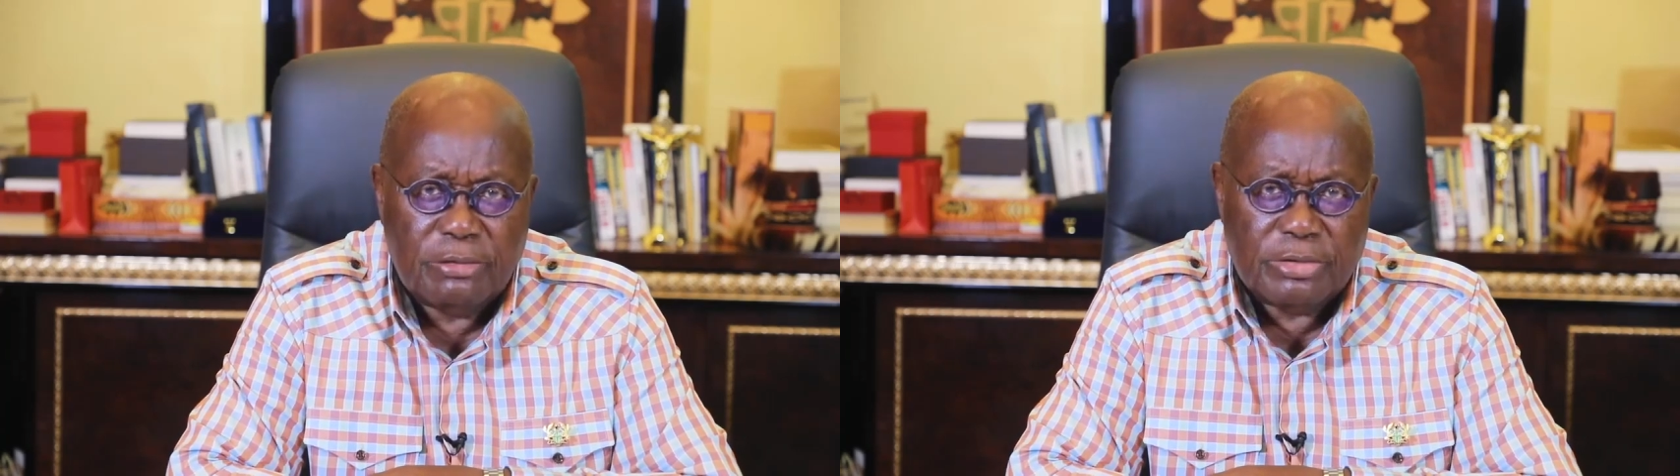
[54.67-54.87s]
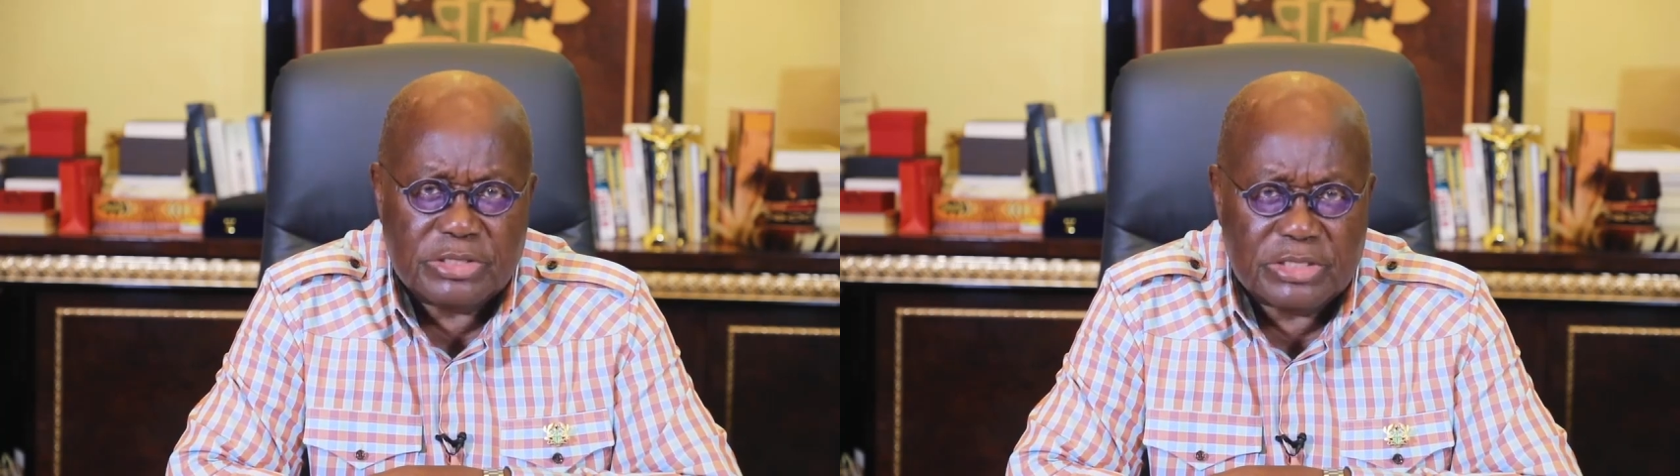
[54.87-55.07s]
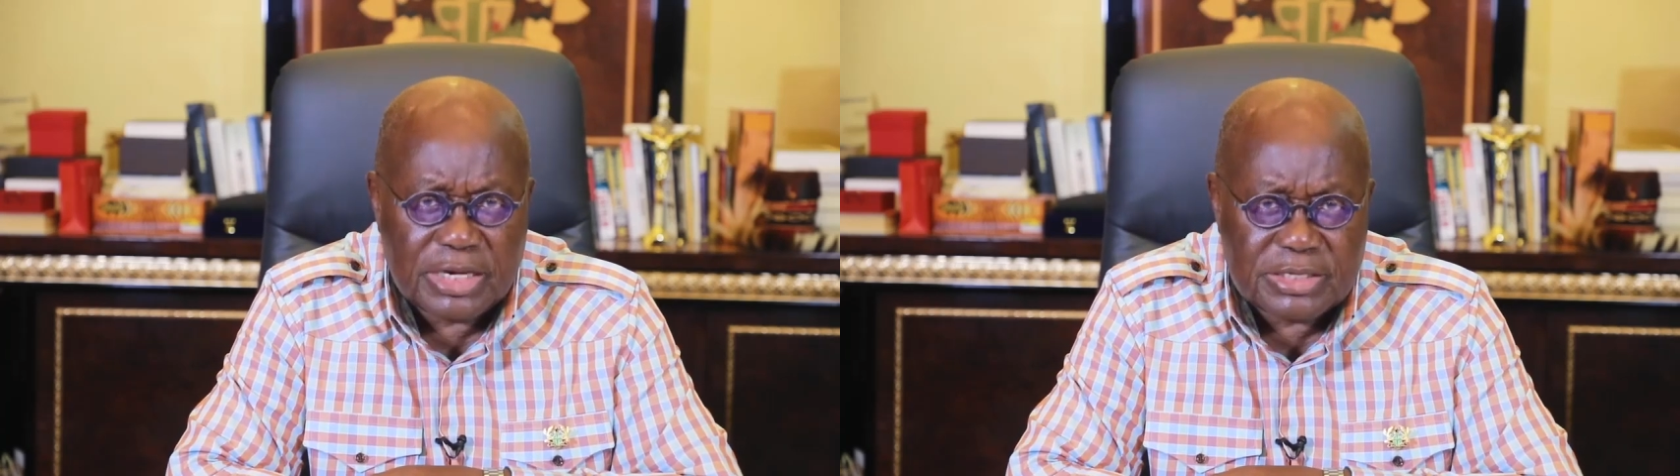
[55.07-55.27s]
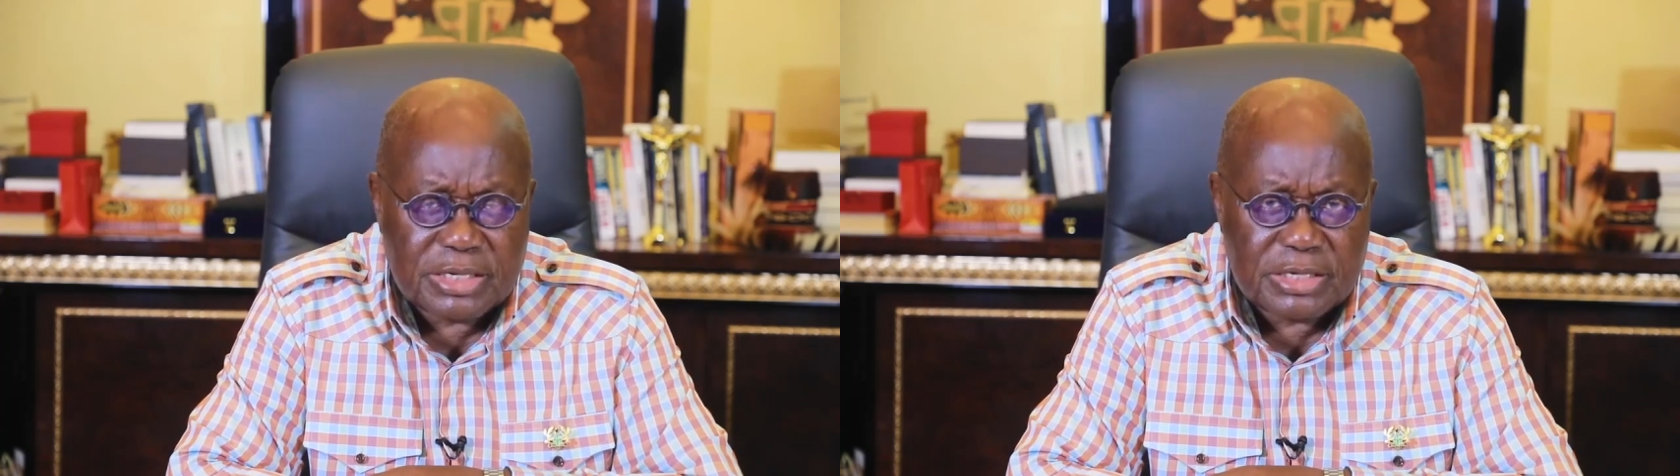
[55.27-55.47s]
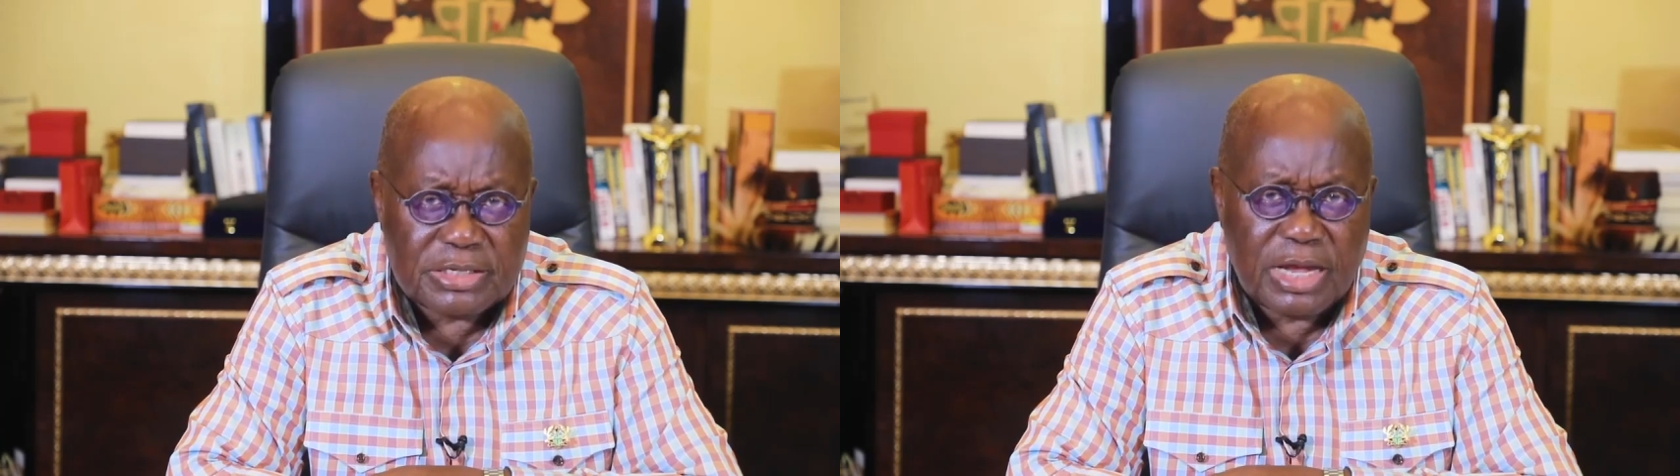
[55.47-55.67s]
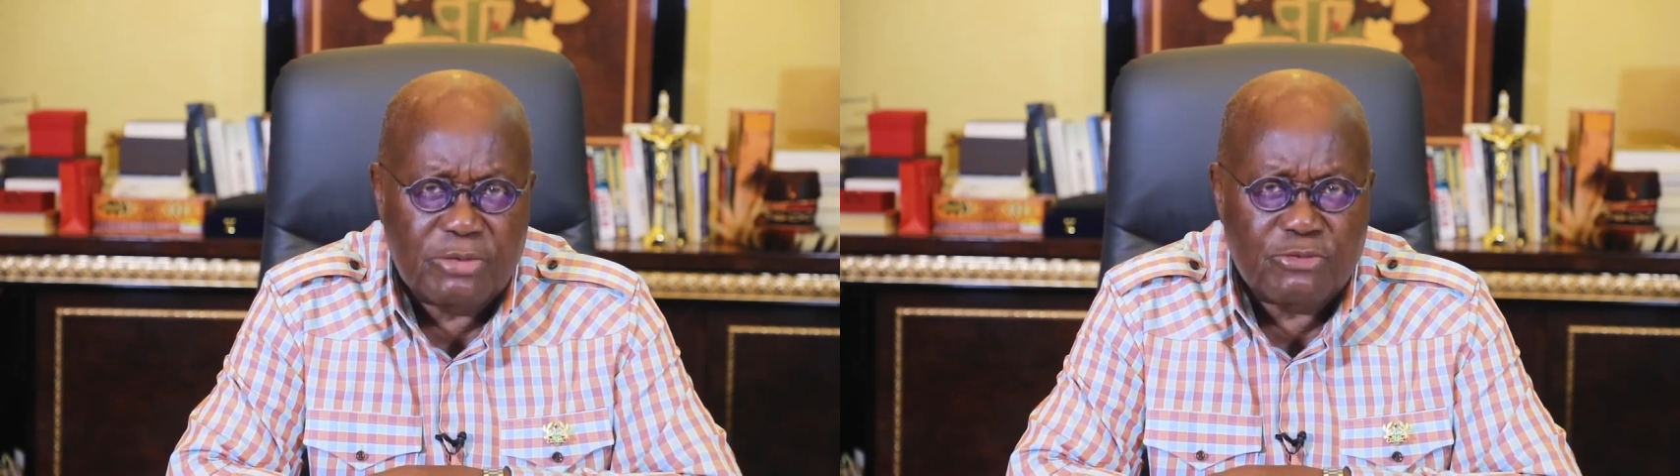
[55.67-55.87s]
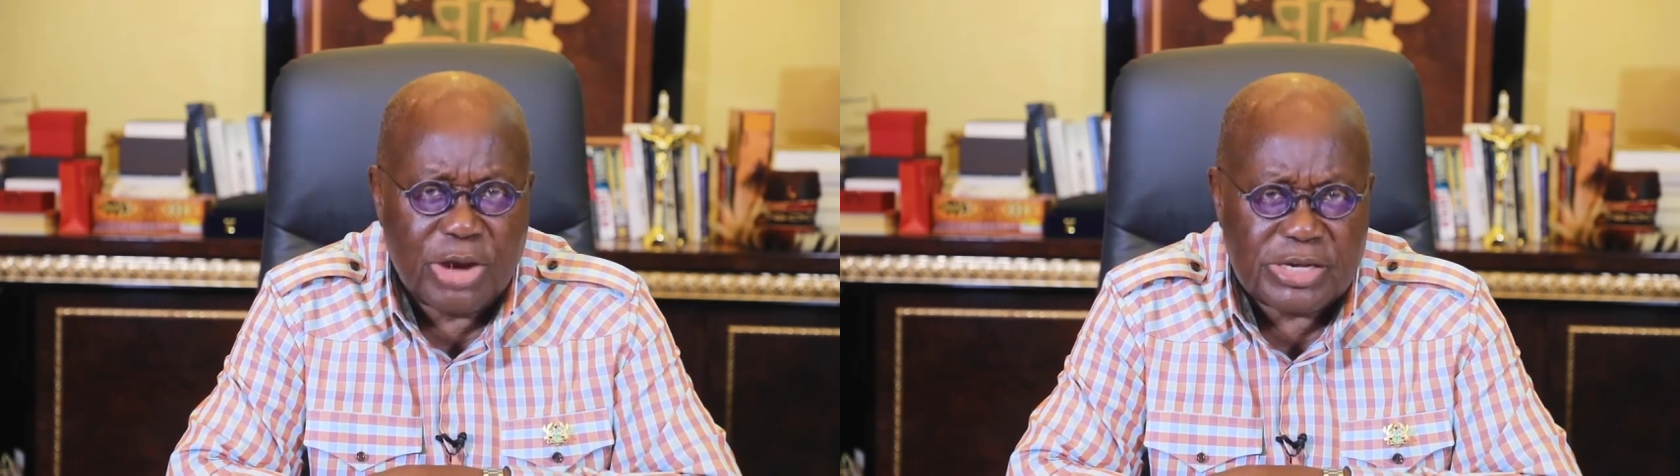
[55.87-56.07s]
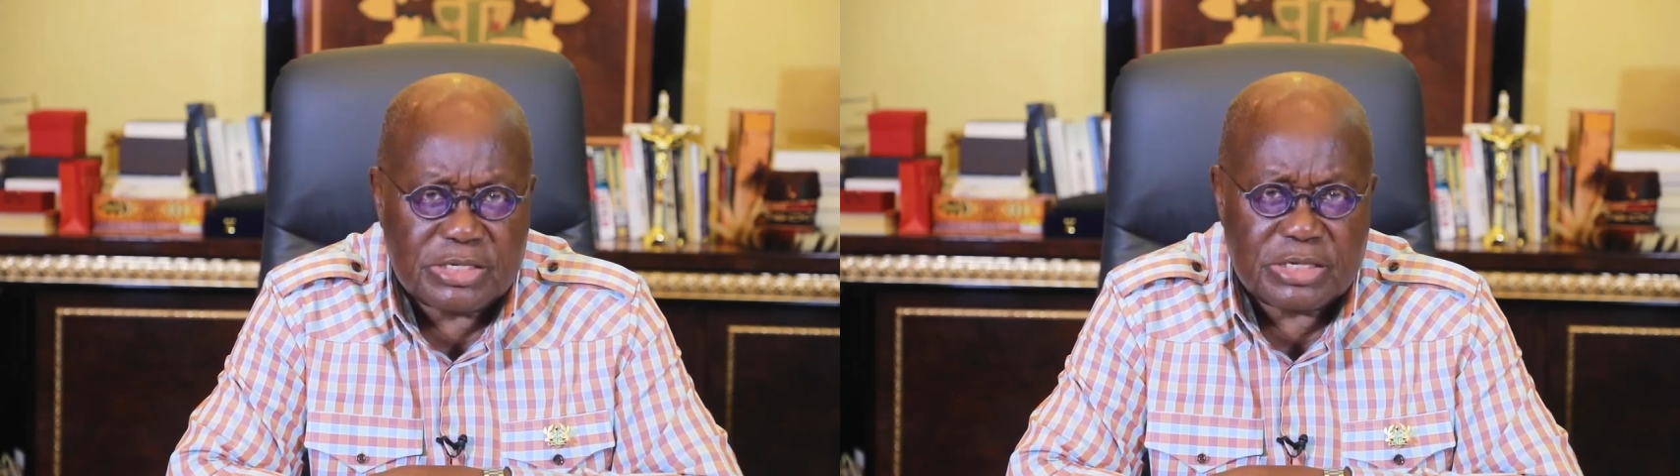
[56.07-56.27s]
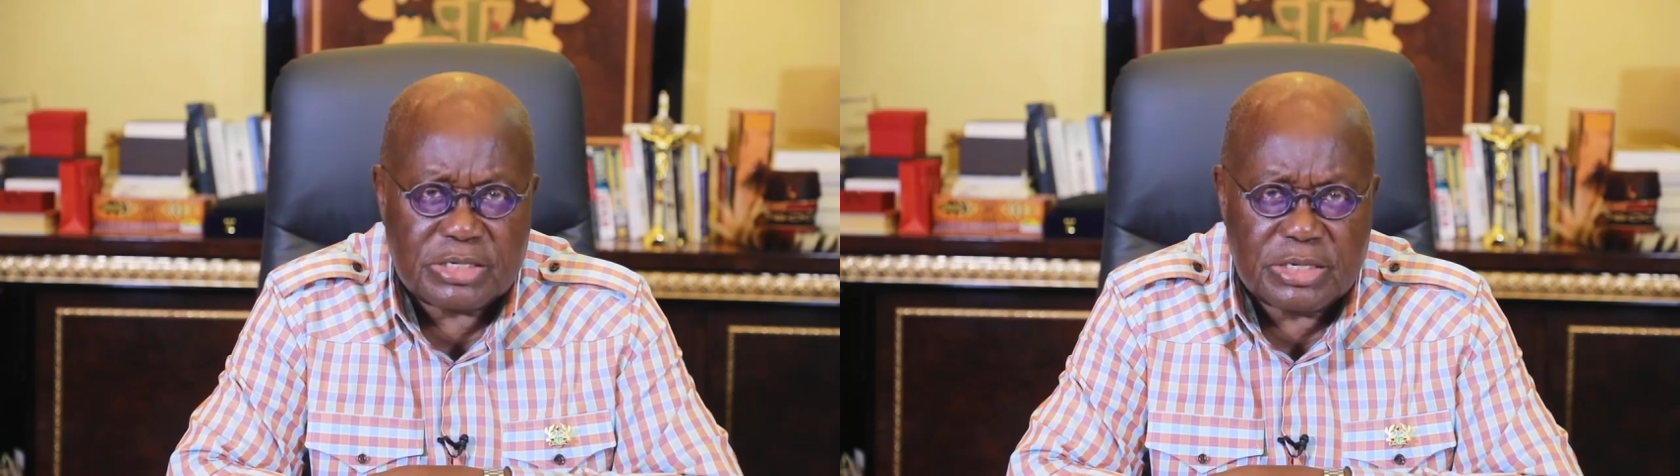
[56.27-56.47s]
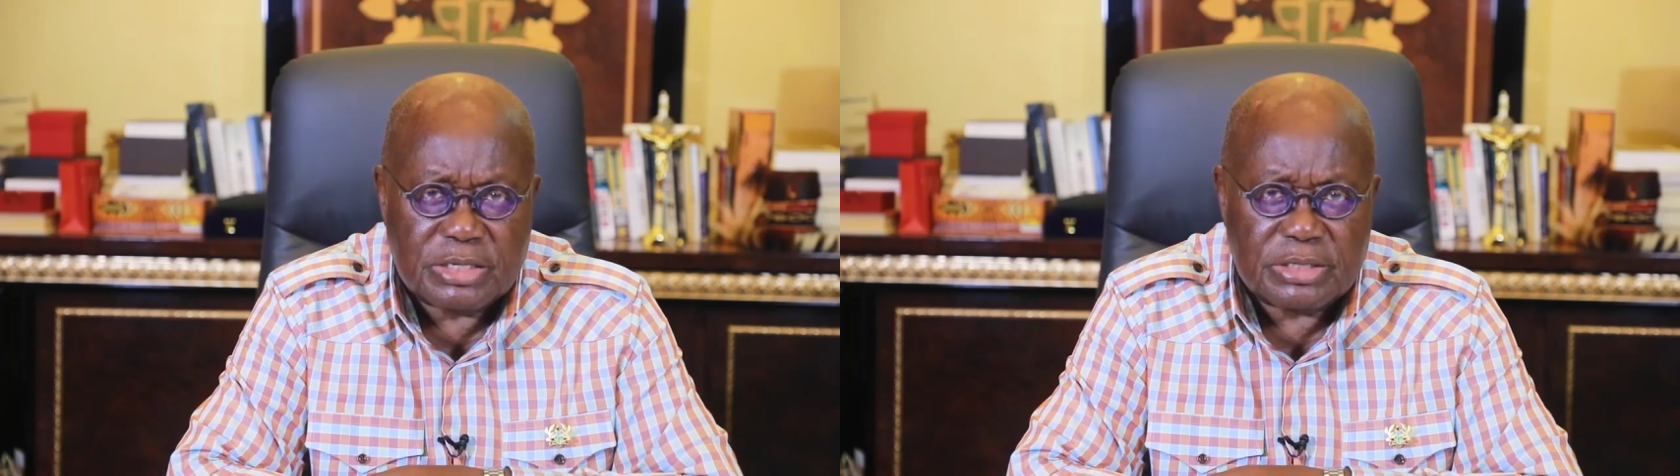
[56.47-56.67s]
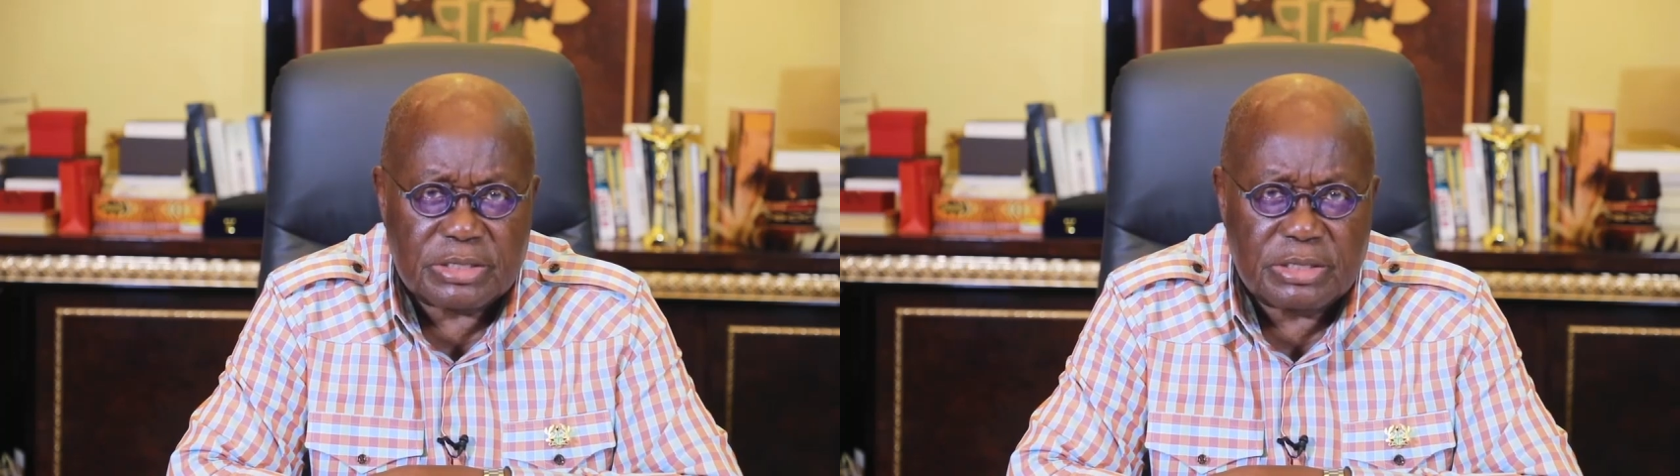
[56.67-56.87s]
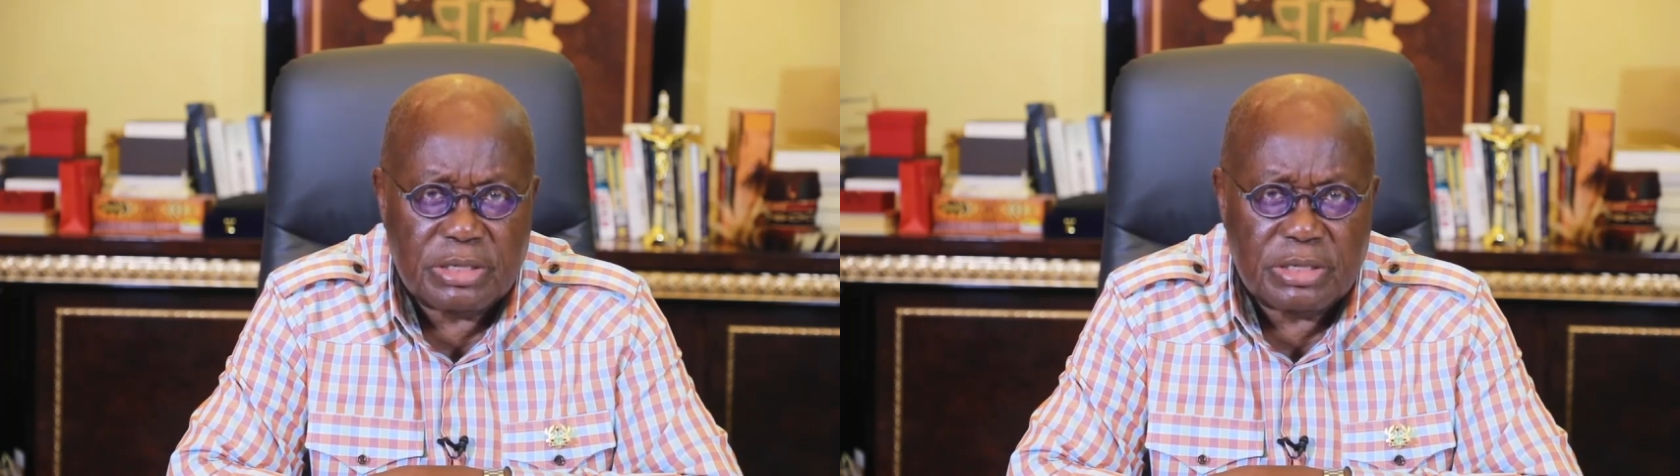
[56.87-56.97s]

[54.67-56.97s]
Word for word: with justice and righteousness